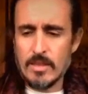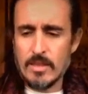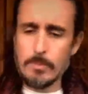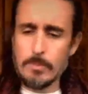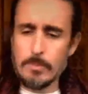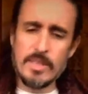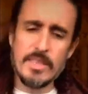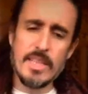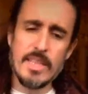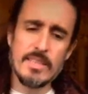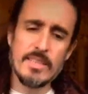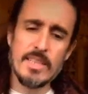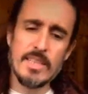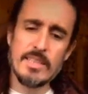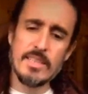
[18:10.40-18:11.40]
Prati has the
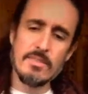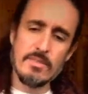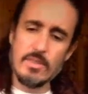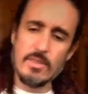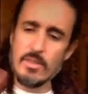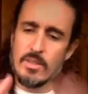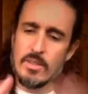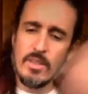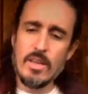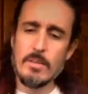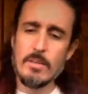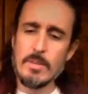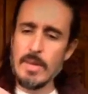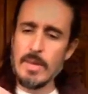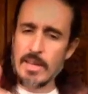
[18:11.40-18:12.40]
idea of coming
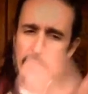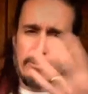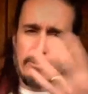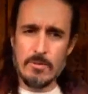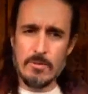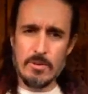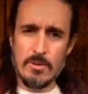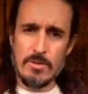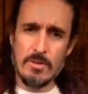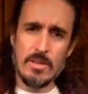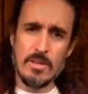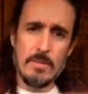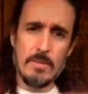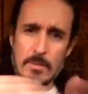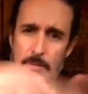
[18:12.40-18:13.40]
back and forth or
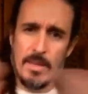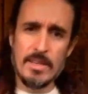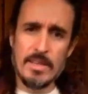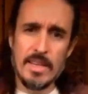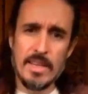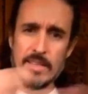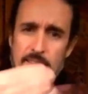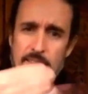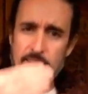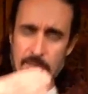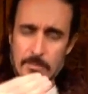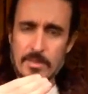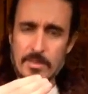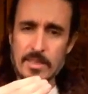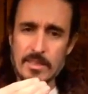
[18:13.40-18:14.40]
coming back against
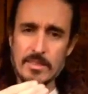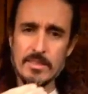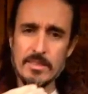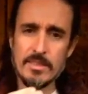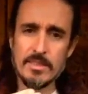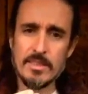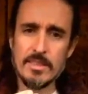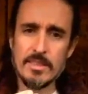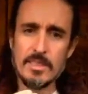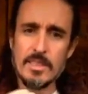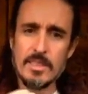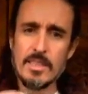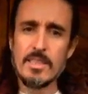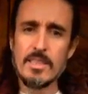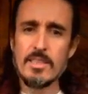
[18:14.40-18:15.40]
something.
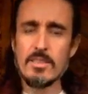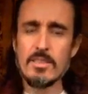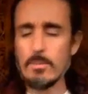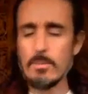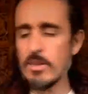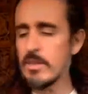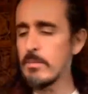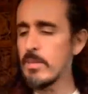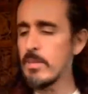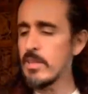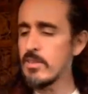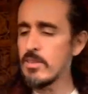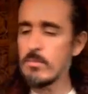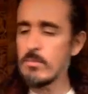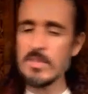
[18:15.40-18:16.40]

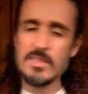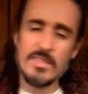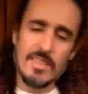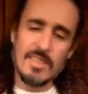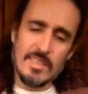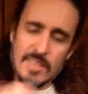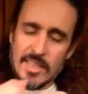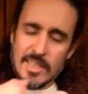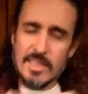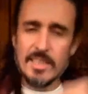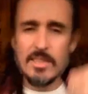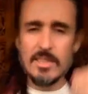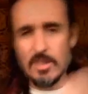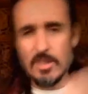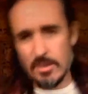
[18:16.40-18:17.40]
Pratibhanja means things hitting
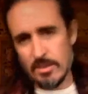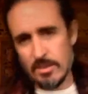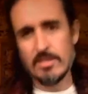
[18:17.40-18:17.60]
each other.